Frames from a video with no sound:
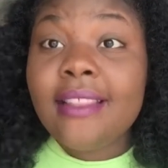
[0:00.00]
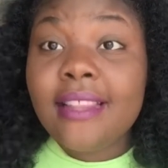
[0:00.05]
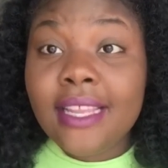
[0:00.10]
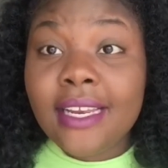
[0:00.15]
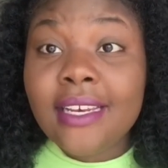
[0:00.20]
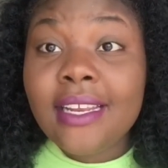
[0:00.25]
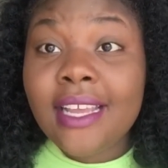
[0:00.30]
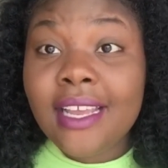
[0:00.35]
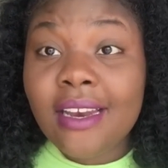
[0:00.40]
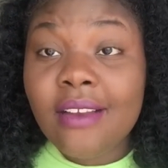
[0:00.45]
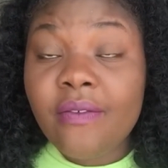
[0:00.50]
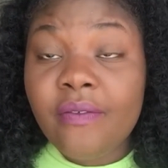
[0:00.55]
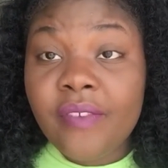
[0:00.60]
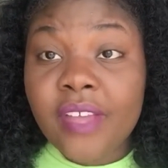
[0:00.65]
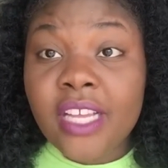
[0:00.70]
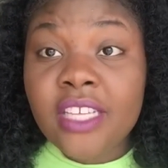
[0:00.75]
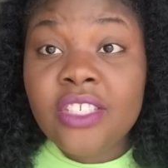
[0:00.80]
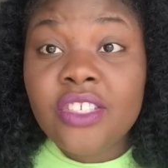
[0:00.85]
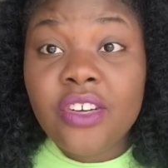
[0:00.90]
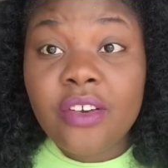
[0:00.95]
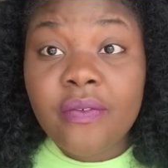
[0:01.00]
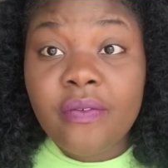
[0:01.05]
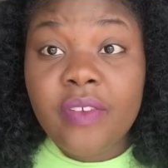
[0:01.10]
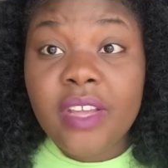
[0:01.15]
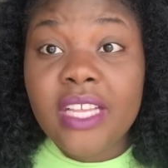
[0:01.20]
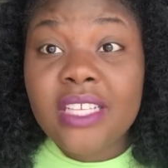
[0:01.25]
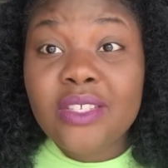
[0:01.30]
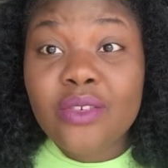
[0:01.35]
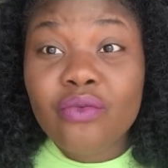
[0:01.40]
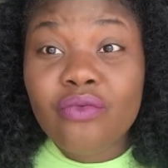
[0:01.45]
It can affect your
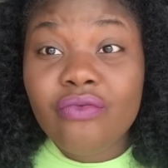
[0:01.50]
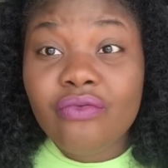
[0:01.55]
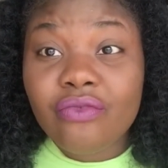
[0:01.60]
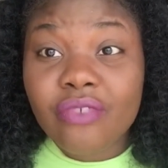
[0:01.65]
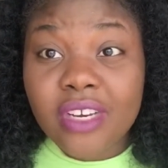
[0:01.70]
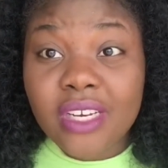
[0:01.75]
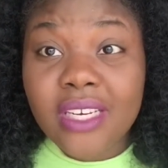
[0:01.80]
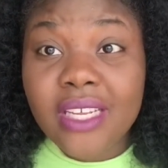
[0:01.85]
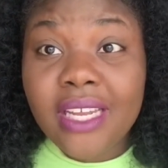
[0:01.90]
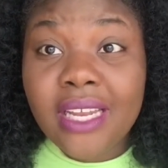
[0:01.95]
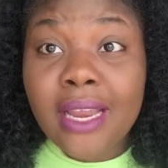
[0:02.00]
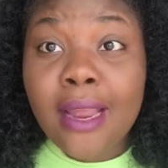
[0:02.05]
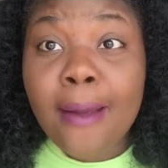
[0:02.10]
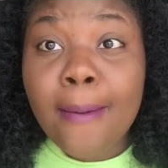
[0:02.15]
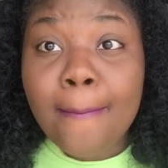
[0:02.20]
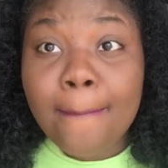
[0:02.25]
face really